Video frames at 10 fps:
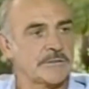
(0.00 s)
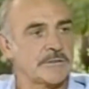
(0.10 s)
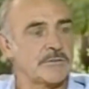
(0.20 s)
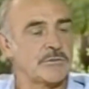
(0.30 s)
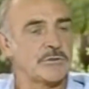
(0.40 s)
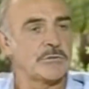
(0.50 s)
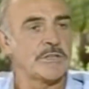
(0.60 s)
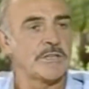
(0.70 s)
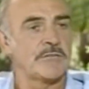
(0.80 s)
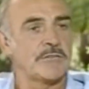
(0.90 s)
Supporting
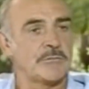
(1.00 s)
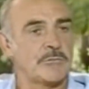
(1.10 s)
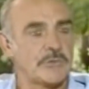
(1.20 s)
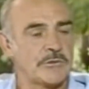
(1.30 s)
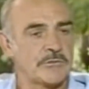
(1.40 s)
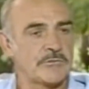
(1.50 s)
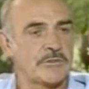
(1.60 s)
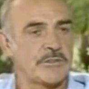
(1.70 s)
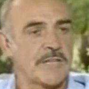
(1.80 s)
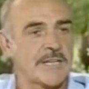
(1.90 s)
pupils from
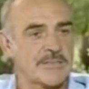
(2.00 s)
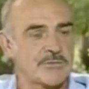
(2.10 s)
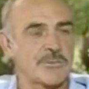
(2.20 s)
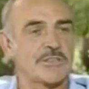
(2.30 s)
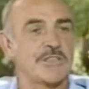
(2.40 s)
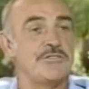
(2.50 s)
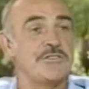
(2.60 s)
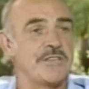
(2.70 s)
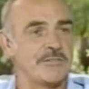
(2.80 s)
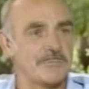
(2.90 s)
low-income families was
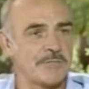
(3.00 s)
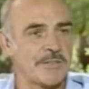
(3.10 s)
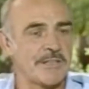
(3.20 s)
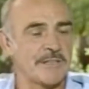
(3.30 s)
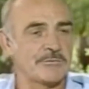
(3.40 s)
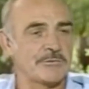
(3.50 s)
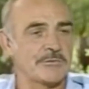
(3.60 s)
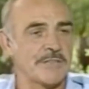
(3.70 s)
important to him.